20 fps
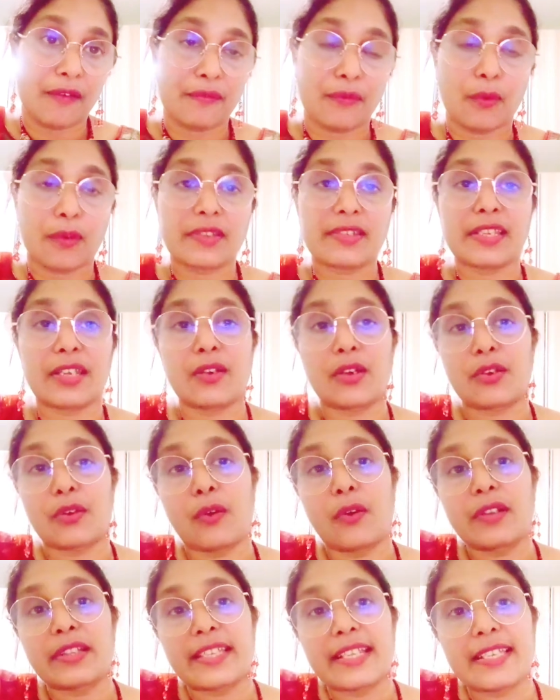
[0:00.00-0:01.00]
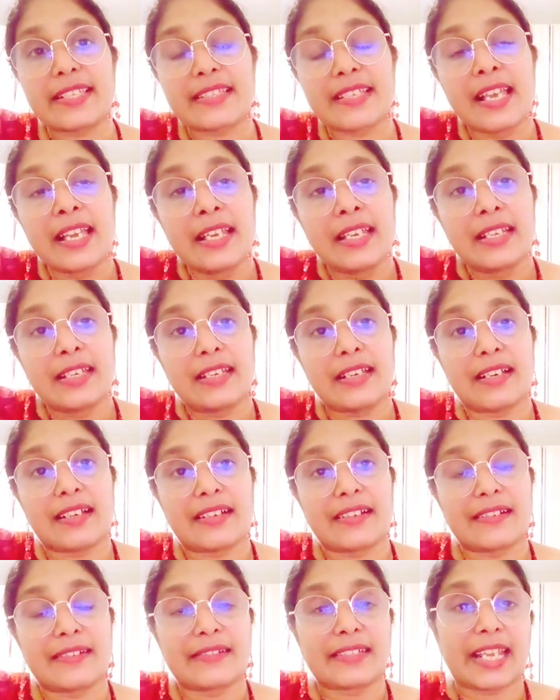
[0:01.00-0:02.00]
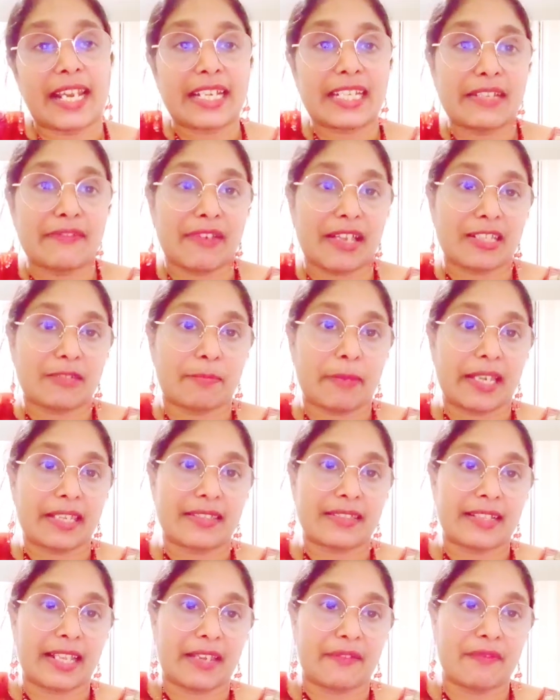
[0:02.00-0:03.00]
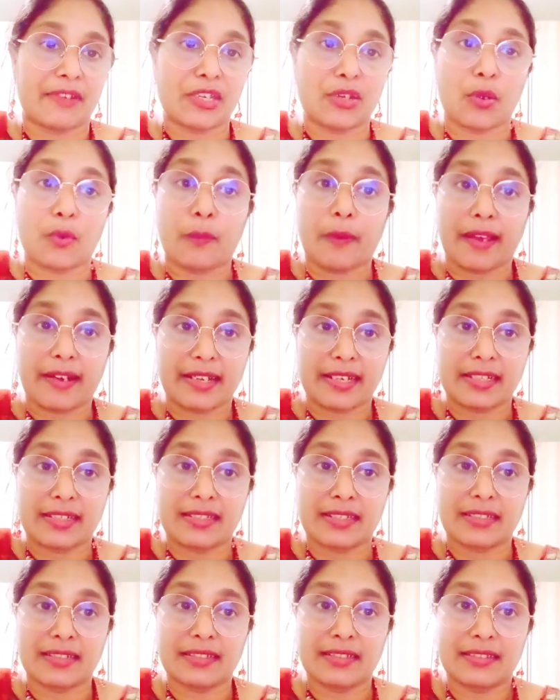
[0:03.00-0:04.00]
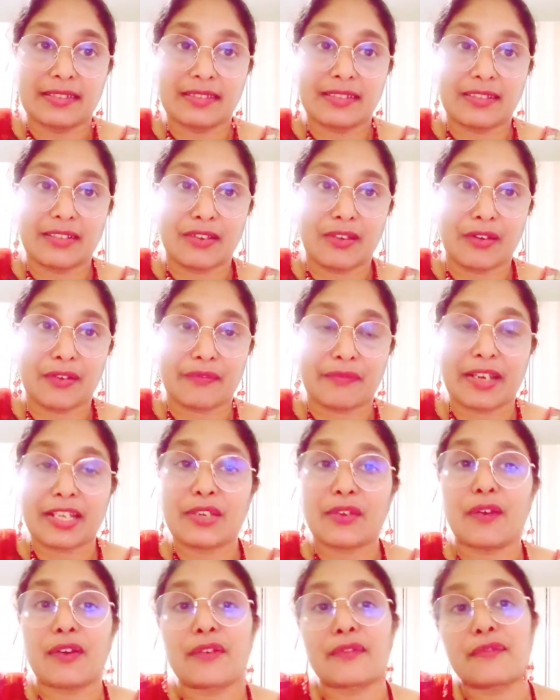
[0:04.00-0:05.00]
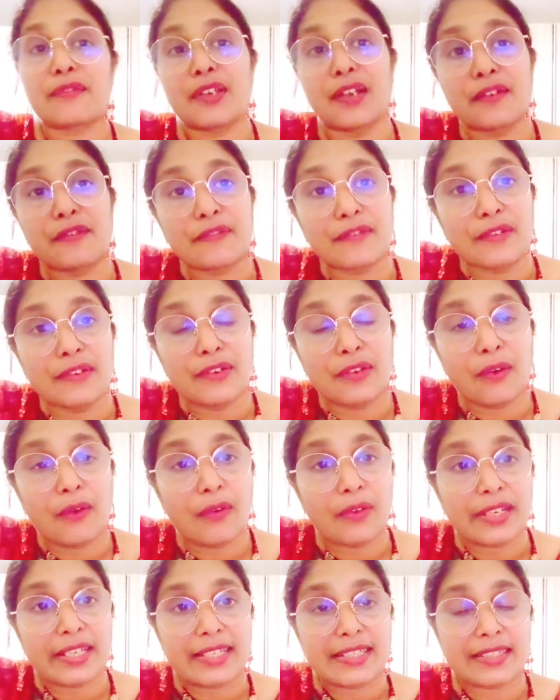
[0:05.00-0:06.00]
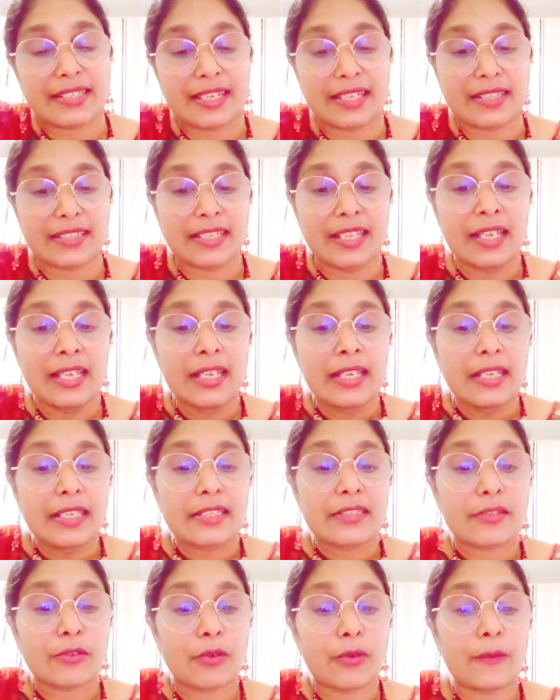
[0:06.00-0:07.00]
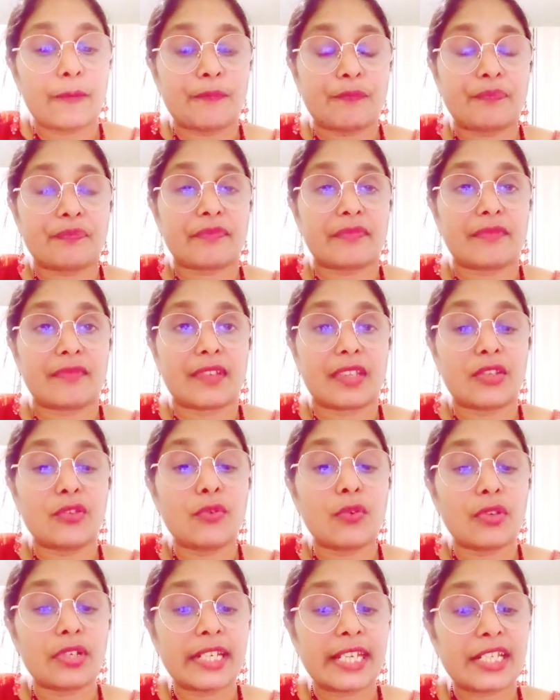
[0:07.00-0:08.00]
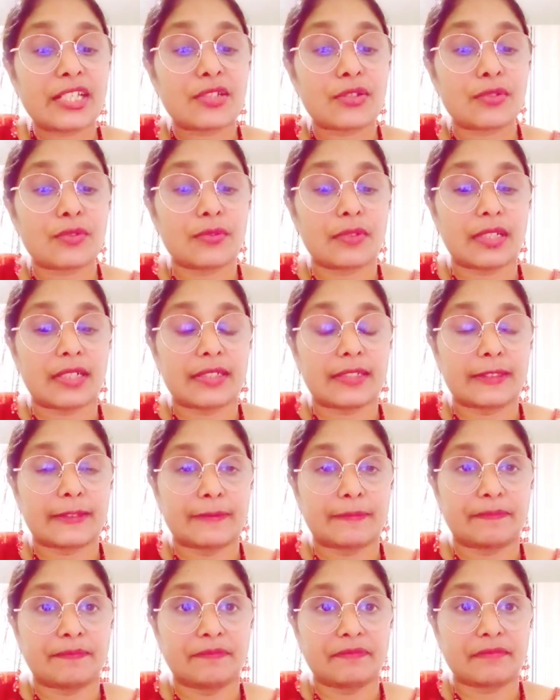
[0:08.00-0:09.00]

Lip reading: are focusing on all these negative aspects, like when you're worried or when you're fearful, all these things. So you need to